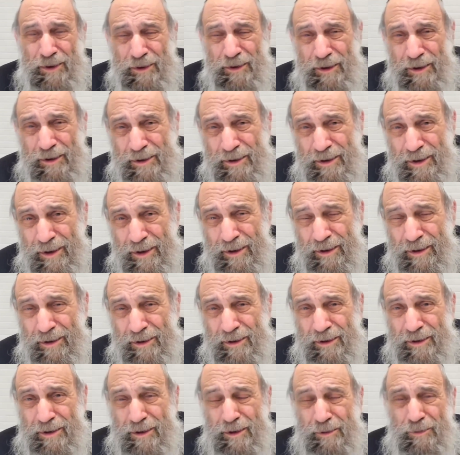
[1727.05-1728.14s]

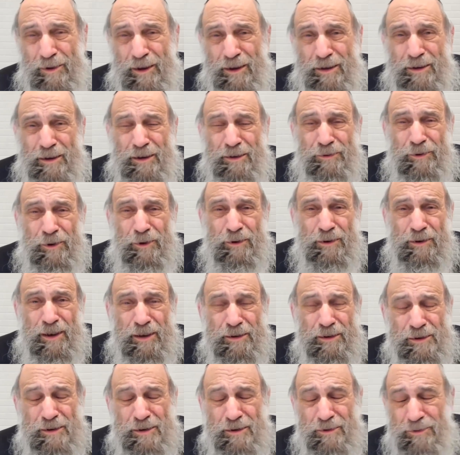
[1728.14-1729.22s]
They might have all kinds